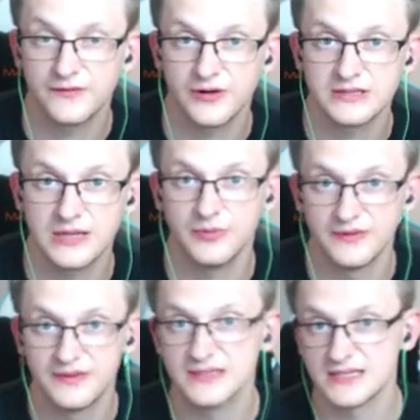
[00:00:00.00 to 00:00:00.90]
For example,
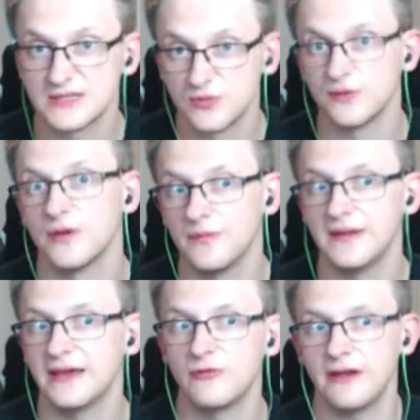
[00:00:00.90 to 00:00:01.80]
this is what you're
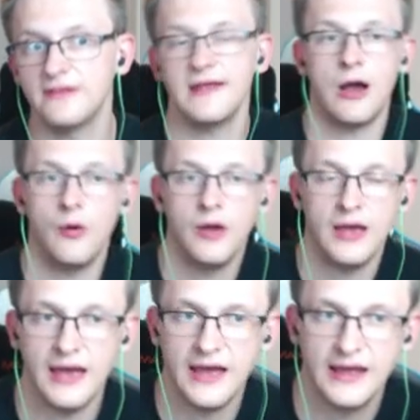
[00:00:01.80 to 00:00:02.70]
playing right now,
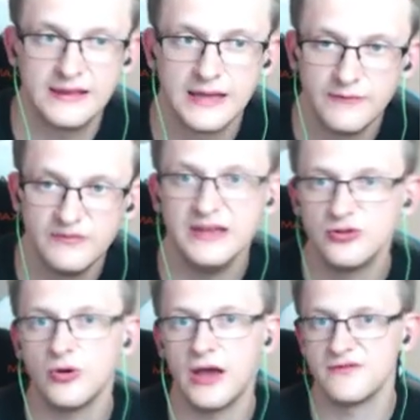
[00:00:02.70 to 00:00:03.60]
and we need
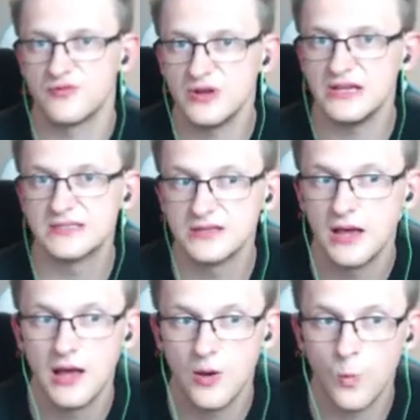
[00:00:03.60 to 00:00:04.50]
to have a reason
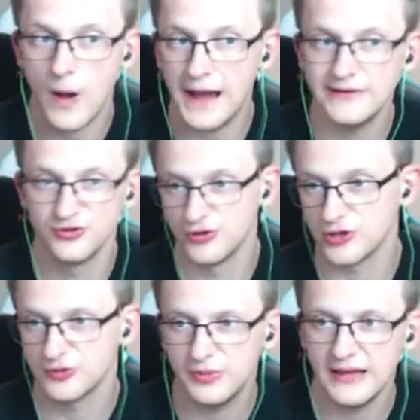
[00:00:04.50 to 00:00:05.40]
why to
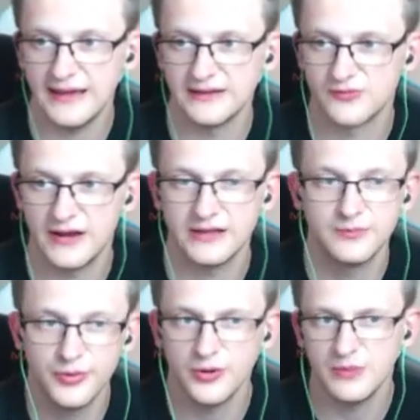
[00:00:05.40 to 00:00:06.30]
not play it, right?
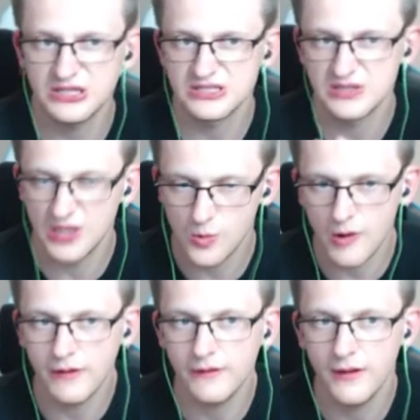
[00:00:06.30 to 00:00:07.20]
Burn Mage is tier
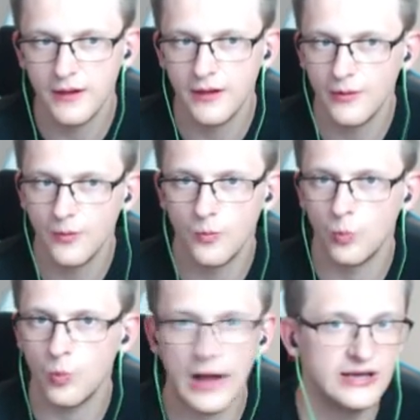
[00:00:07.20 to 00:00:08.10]
one,
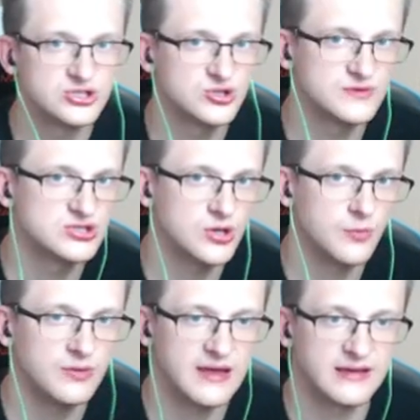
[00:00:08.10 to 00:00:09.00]
why should we stop
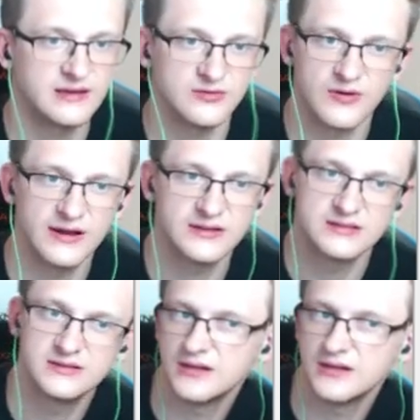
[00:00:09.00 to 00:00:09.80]
playing it, right?